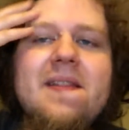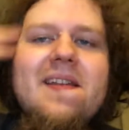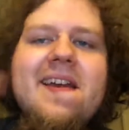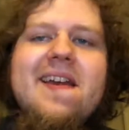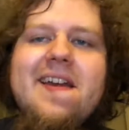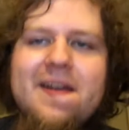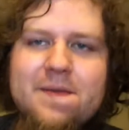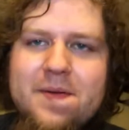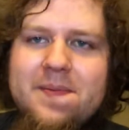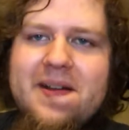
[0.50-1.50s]
Hey
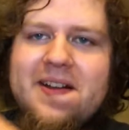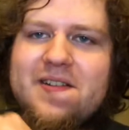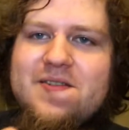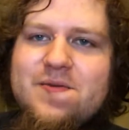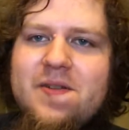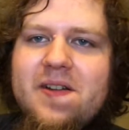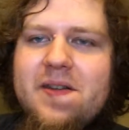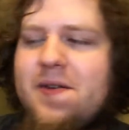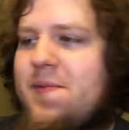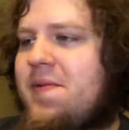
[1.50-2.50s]
everybody, it's Willie
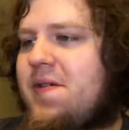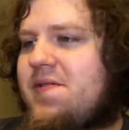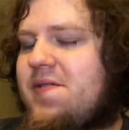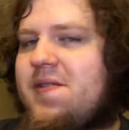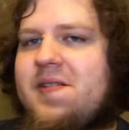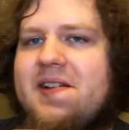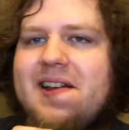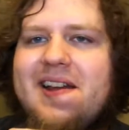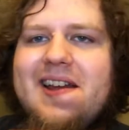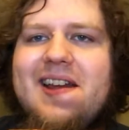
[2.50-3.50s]
the Composer,
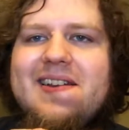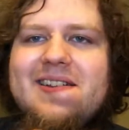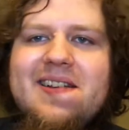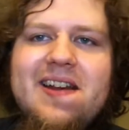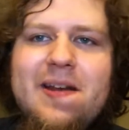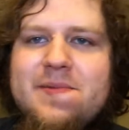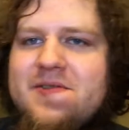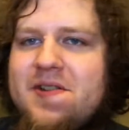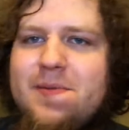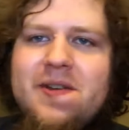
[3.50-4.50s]
and today I'm just
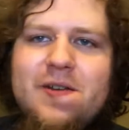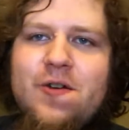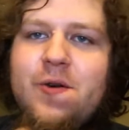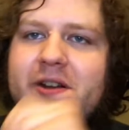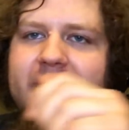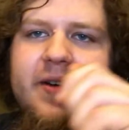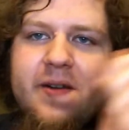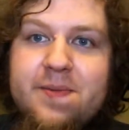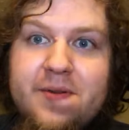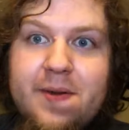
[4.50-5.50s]
going to make a quick little
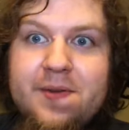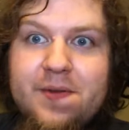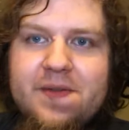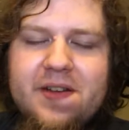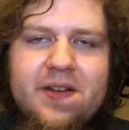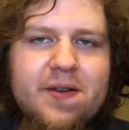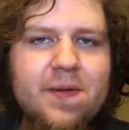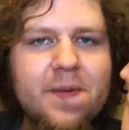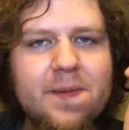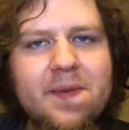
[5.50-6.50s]
impromptu
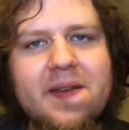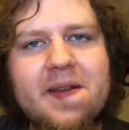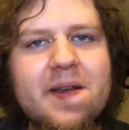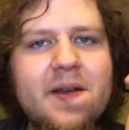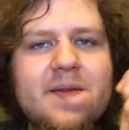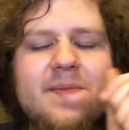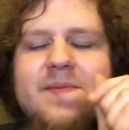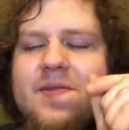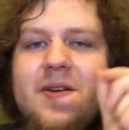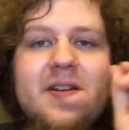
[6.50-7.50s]
video
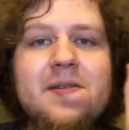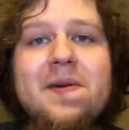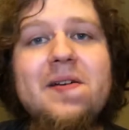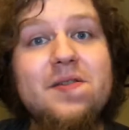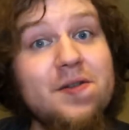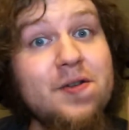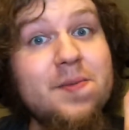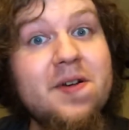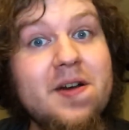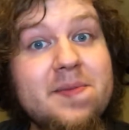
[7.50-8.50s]
talking about YouTube
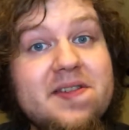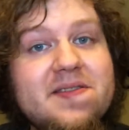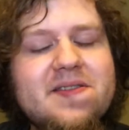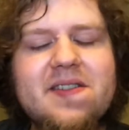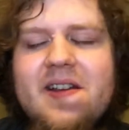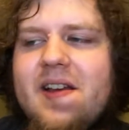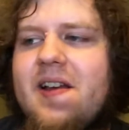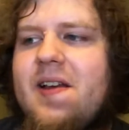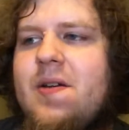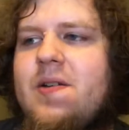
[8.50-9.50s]
comments,
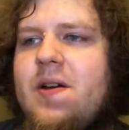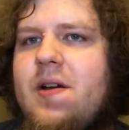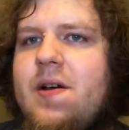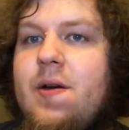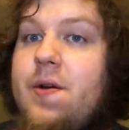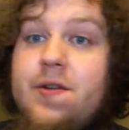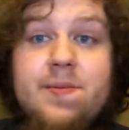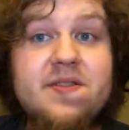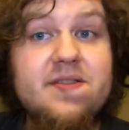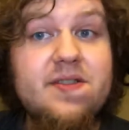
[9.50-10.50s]

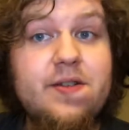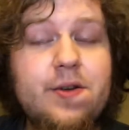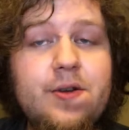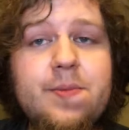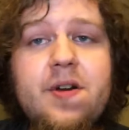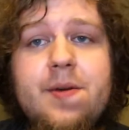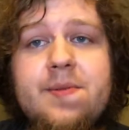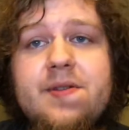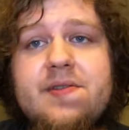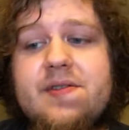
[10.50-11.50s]
arguments in YouTube
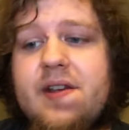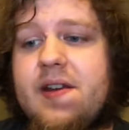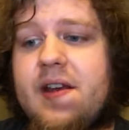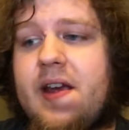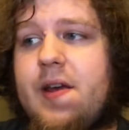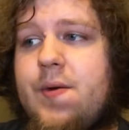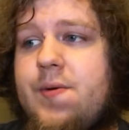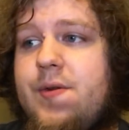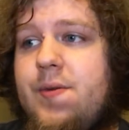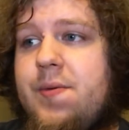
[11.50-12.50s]
comments, and how
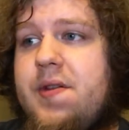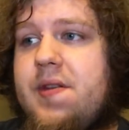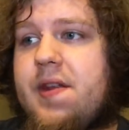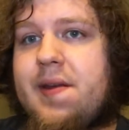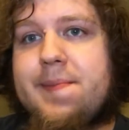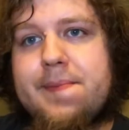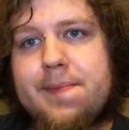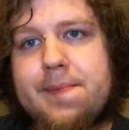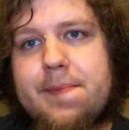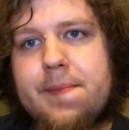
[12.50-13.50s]
to win them,
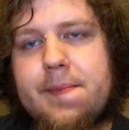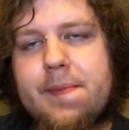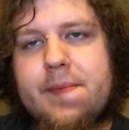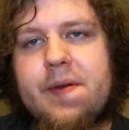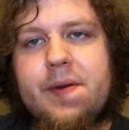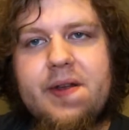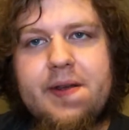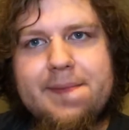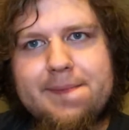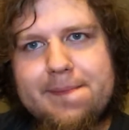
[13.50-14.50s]
okay?